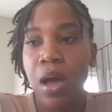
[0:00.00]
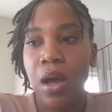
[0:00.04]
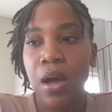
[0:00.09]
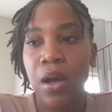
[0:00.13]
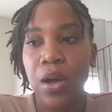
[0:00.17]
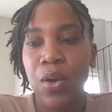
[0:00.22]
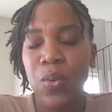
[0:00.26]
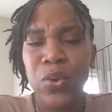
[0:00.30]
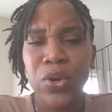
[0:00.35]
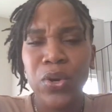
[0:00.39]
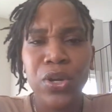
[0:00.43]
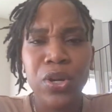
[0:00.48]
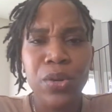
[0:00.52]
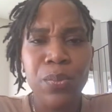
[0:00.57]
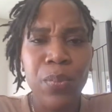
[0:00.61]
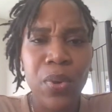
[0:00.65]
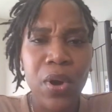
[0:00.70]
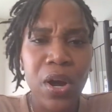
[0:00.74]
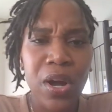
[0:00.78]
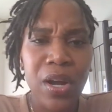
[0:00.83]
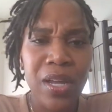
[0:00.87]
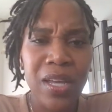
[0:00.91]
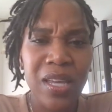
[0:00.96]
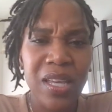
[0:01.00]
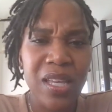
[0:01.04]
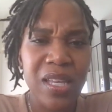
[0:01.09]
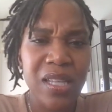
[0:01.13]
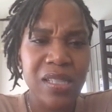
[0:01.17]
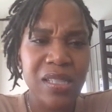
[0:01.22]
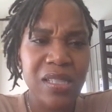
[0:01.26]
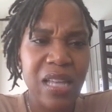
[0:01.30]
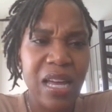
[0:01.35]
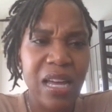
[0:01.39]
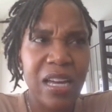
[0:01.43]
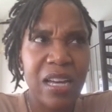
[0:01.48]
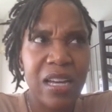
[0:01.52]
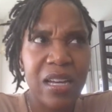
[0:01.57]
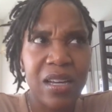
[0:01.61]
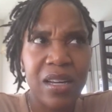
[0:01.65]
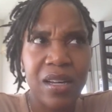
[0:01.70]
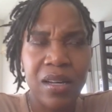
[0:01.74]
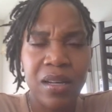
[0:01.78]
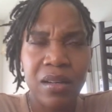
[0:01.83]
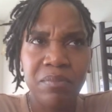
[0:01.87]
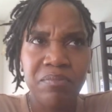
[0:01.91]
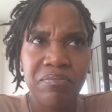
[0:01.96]
Uh, Wicker Park is like
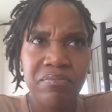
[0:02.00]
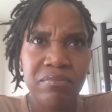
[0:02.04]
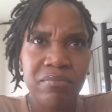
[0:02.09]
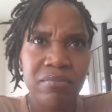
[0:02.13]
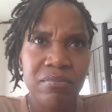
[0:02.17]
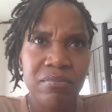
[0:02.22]
a